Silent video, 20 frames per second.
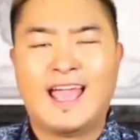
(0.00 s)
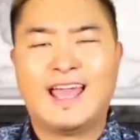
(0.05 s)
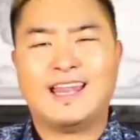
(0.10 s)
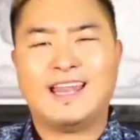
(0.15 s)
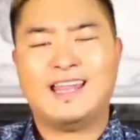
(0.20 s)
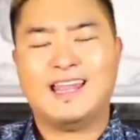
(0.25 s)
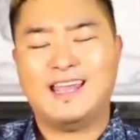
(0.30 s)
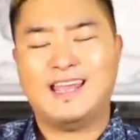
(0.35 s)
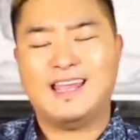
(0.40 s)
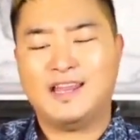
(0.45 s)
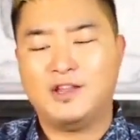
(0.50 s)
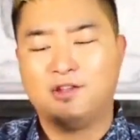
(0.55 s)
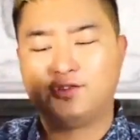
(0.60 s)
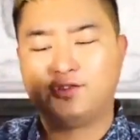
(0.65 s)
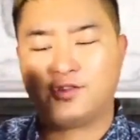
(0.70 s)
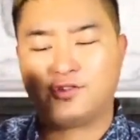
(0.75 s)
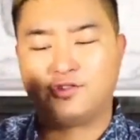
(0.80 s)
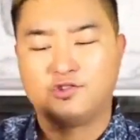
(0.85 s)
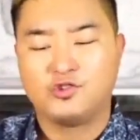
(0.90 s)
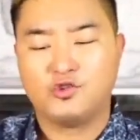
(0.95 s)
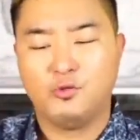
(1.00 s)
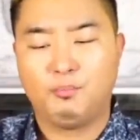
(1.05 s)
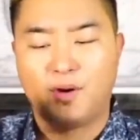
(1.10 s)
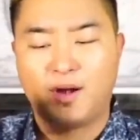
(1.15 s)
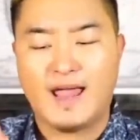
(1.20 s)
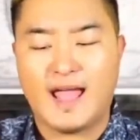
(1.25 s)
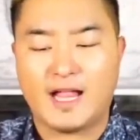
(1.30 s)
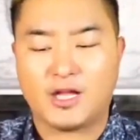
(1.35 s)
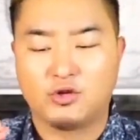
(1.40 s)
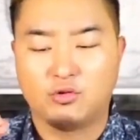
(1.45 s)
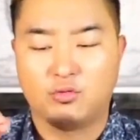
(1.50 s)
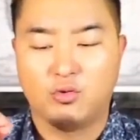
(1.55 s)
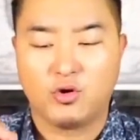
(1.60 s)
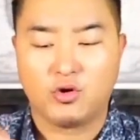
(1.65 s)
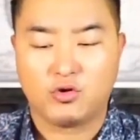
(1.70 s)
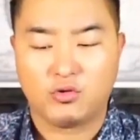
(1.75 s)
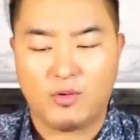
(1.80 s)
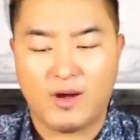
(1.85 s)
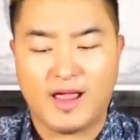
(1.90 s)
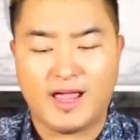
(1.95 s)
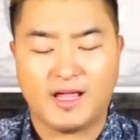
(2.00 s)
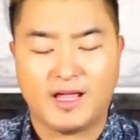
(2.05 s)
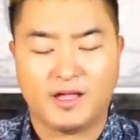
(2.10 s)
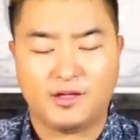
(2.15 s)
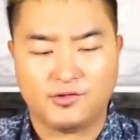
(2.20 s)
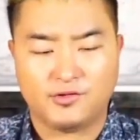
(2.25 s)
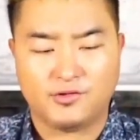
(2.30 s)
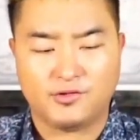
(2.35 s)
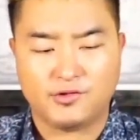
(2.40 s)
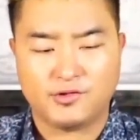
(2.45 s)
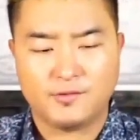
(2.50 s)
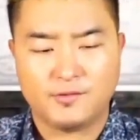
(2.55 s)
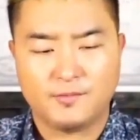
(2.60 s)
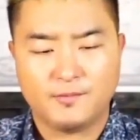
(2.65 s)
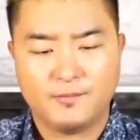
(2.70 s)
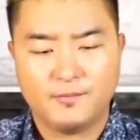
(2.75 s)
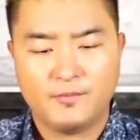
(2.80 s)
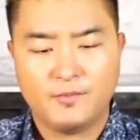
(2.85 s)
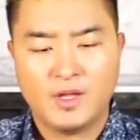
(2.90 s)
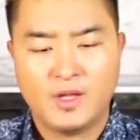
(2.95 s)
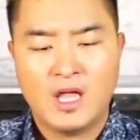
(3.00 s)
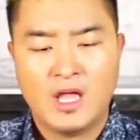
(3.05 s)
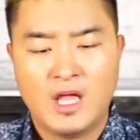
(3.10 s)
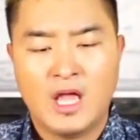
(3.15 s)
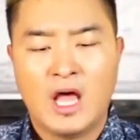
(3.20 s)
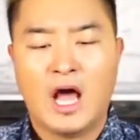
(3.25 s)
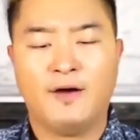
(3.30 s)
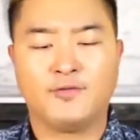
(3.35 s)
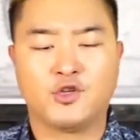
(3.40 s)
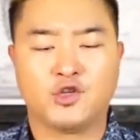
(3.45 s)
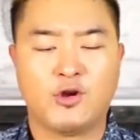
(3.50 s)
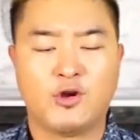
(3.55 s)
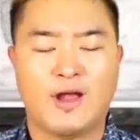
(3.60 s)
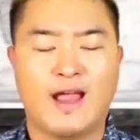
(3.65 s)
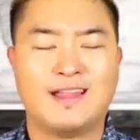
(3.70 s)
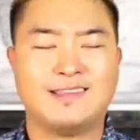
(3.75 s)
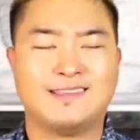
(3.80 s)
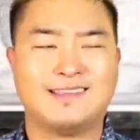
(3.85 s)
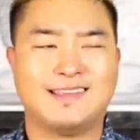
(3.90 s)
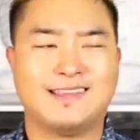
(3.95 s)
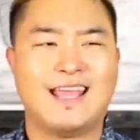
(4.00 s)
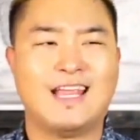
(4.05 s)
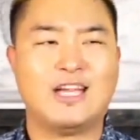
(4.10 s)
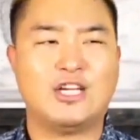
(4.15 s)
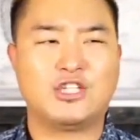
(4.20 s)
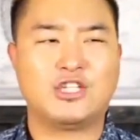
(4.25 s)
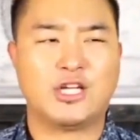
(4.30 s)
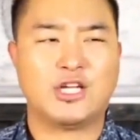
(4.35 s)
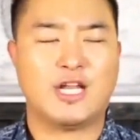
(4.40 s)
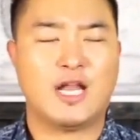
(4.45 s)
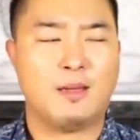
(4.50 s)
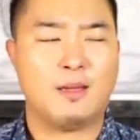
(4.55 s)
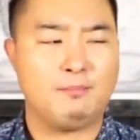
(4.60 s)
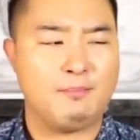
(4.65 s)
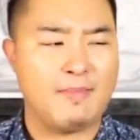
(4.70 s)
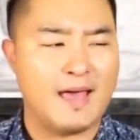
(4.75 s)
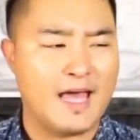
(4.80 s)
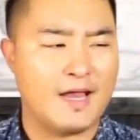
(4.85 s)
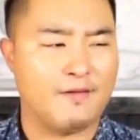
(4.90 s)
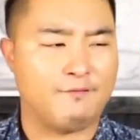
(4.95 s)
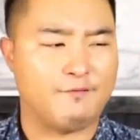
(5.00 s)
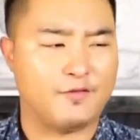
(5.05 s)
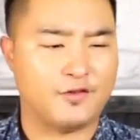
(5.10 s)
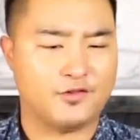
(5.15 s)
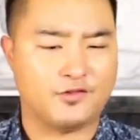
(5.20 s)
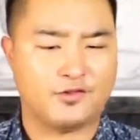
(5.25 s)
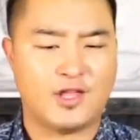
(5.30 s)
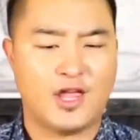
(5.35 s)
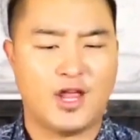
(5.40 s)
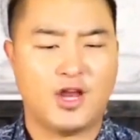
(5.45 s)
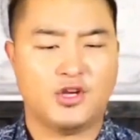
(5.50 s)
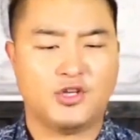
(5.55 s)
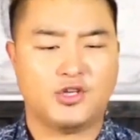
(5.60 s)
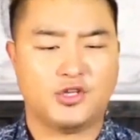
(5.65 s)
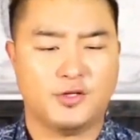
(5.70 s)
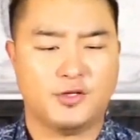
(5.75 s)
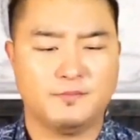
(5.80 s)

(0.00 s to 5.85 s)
And it is a supernatural grace of translation and manifestation.